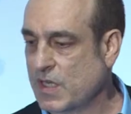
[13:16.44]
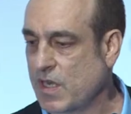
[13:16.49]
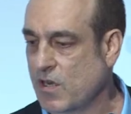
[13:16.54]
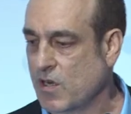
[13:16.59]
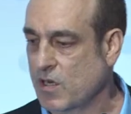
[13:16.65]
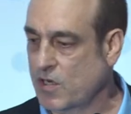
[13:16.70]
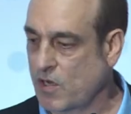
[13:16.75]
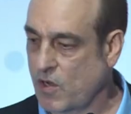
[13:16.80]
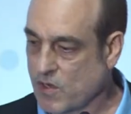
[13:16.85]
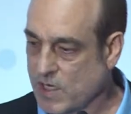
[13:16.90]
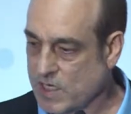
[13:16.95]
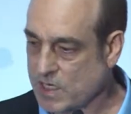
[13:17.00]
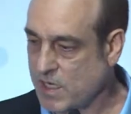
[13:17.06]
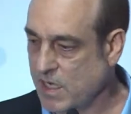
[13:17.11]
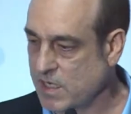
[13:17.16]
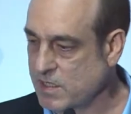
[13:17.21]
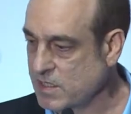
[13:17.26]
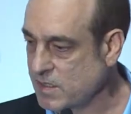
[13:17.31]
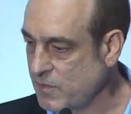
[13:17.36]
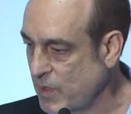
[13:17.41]
our current
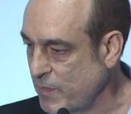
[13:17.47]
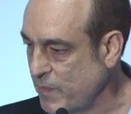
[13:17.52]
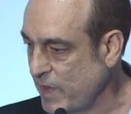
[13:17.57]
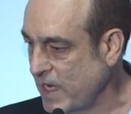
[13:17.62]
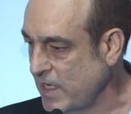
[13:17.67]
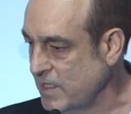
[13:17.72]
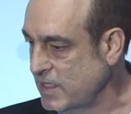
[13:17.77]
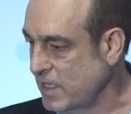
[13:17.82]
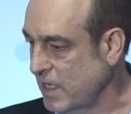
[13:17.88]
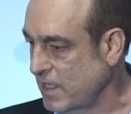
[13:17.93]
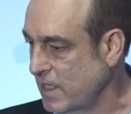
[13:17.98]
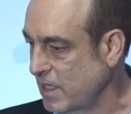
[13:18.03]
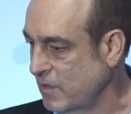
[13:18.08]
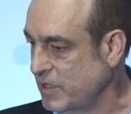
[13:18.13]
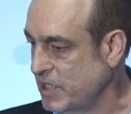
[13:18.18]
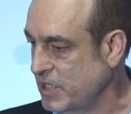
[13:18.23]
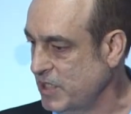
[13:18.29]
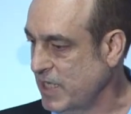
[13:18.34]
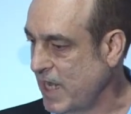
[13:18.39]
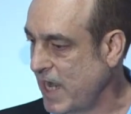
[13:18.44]
customer base. I think we
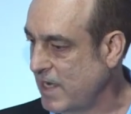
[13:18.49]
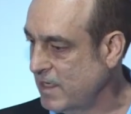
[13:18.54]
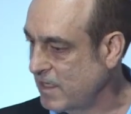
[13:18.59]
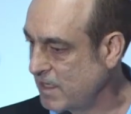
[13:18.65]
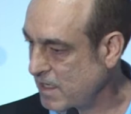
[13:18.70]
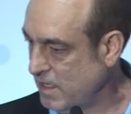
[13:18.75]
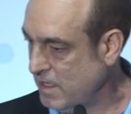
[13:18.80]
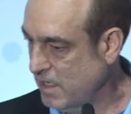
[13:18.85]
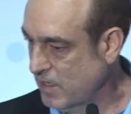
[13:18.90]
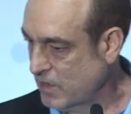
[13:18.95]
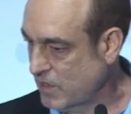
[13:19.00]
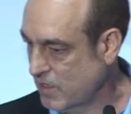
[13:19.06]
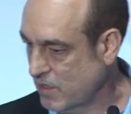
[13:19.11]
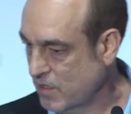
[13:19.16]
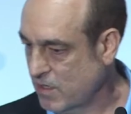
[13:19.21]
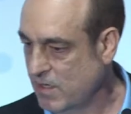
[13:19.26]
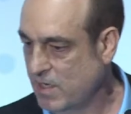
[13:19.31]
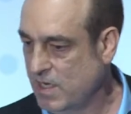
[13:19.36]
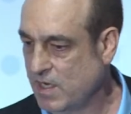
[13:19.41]
just added another